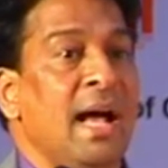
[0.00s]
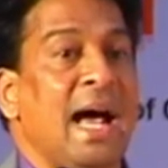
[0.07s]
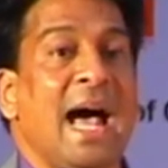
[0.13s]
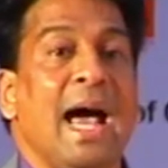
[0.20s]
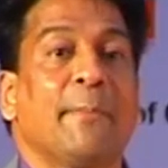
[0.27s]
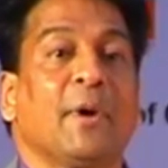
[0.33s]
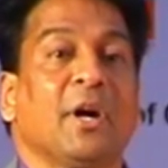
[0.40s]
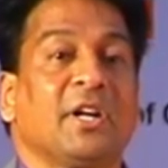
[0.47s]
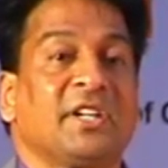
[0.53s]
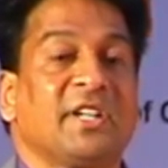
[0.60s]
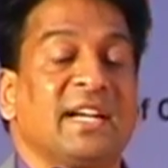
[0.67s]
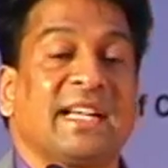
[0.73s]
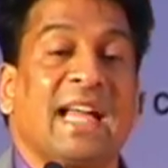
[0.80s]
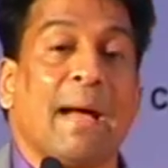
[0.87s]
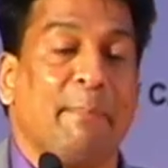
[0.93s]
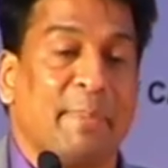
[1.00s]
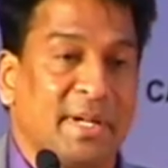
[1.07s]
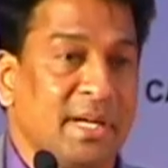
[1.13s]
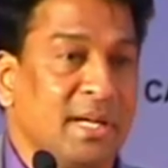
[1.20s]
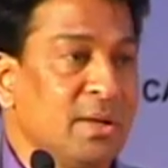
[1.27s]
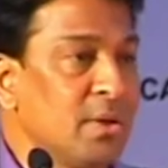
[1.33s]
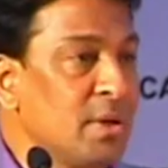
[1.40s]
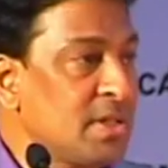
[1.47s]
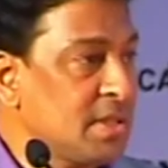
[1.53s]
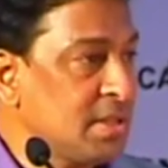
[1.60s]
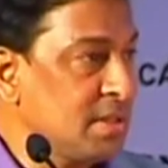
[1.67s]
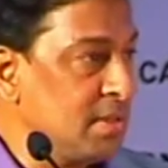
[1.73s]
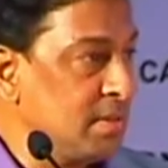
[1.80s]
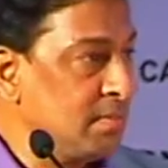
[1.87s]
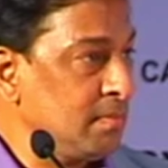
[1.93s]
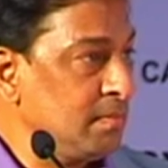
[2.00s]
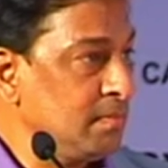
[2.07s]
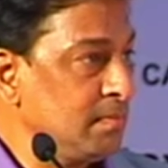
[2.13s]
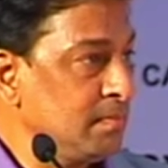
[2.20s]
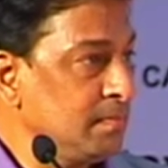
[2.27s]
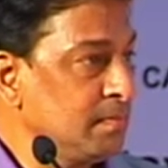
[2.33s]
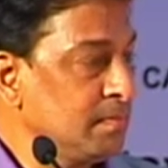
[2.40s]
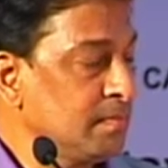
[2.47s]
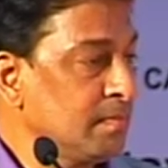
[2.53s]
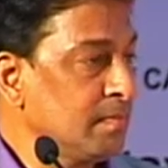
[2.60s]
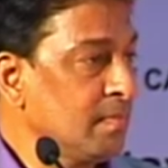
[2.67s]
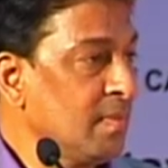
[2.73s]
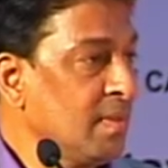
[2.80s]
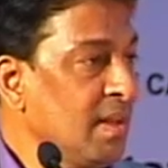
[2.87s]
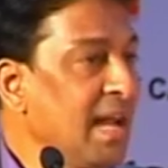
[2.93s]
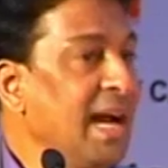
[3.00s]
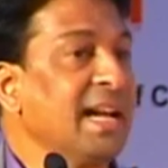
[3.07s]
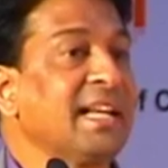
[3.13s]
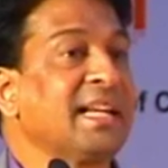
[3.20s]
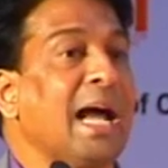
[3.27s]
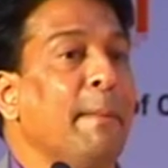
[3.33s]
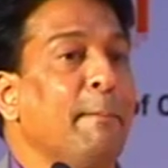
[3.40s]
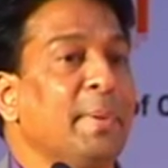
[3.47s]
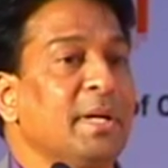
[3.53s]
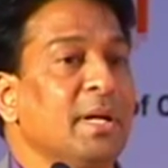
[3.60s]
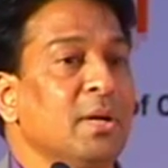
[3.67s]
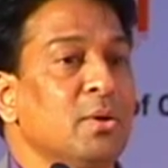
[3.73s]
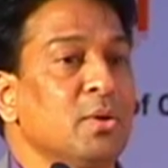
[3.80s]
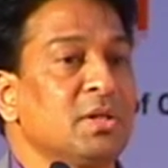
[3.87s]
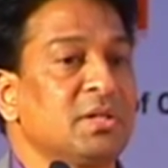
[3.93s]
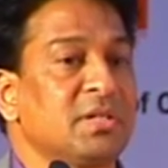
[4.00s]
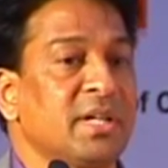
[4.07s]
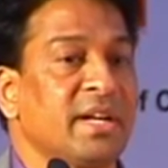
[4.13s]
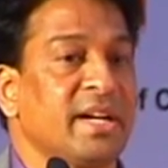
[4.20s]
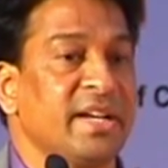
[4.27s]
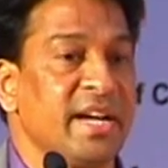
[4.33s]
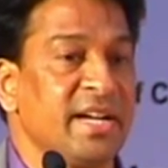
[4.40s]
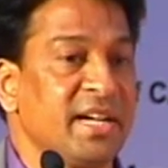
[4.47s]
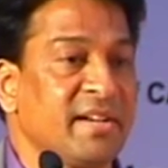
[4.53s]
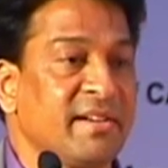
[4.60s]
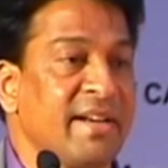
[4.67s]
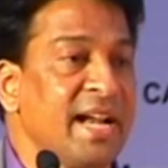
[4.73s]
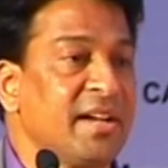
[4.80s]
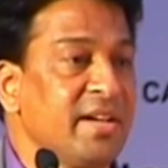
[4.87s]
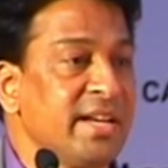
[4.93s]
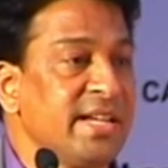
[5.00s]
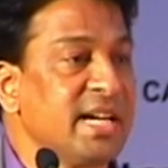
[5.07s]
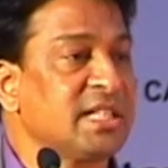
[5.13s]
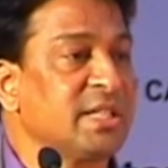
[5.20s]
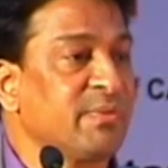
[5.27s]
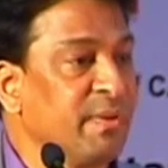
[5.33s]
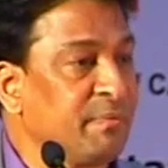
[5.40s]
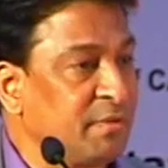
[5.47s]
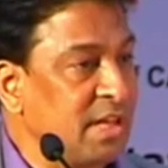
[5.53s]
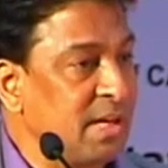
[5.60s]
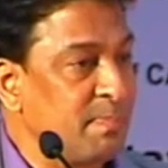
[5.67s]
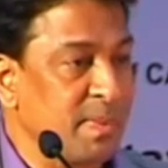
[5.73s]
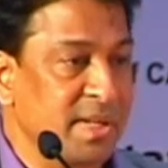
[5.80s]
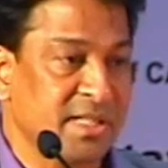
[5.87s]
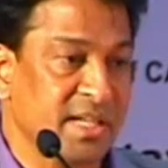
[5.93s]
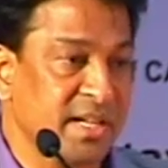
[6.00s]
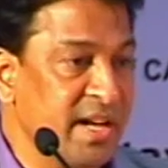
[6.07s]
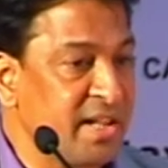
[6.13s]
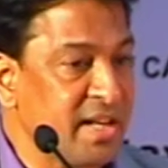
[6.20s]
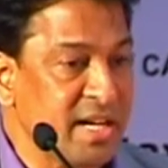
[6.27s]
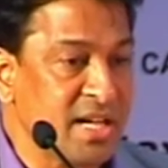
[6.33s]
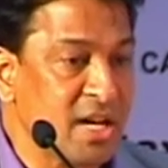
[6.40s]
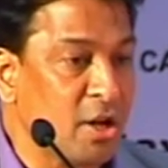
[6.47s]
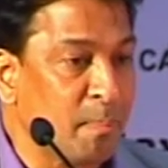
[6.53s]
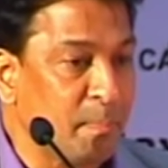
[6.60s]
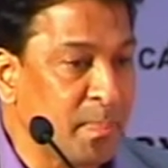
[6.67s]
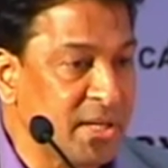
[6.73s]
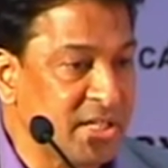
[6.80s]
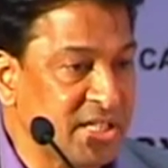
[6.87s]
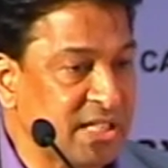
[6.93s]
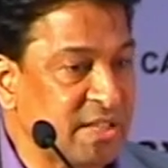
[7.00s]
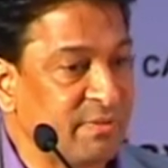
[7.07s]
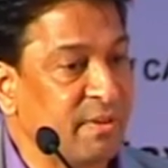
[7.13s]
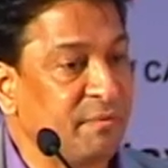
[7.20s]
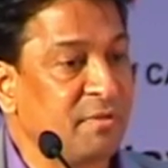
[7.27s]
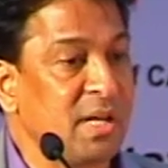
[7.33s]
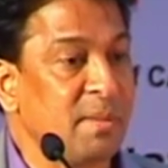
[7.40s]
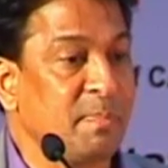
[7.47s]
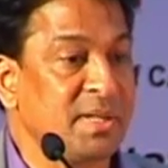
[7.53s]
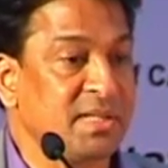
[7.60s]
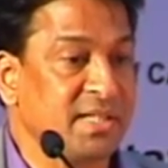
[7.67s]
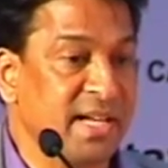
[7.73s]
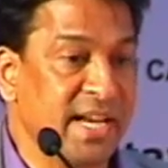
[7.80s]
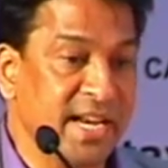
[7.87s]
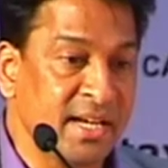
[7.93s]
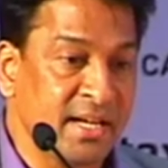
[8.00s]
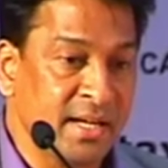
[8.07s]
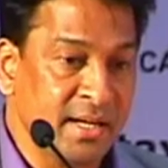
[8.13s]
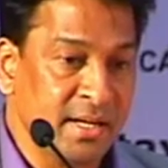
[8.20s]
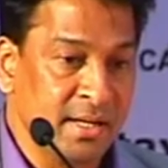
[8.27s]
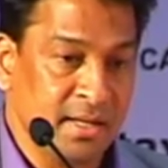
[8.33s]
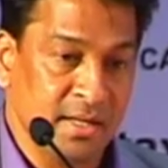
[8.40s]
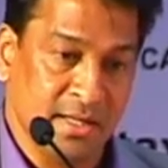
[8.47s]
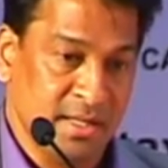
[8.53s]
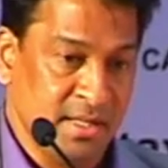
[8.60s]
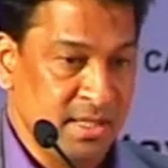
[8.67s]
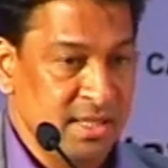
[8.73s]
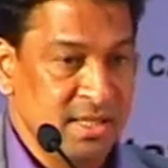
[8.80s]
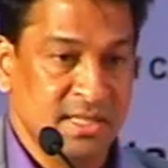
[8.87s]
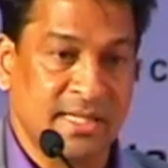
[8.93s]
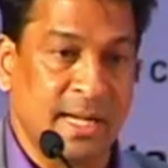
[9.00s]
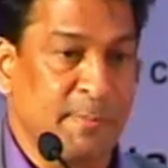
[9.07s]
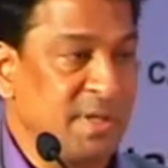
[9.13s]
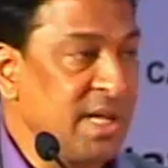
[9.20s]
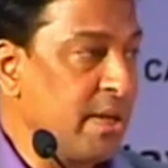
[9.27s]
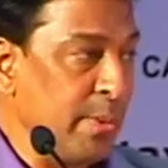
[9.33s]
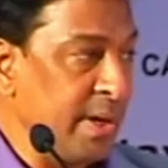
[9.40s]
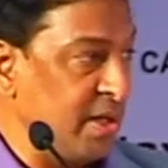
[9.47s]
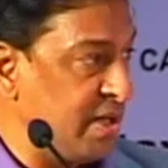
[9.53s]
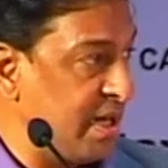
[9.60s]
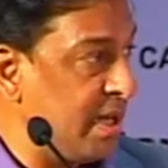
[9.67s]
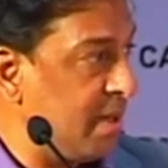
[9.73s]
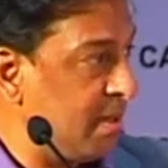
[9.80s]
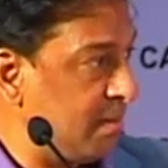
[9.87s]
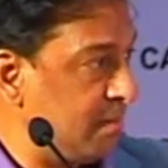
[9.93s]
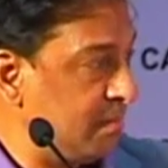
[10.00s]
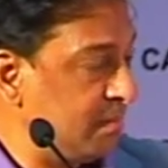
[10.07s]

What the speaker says: I have got the capital goods. And capital goods credit criteria is 50% in the year of purchase, 50% in subsequent year.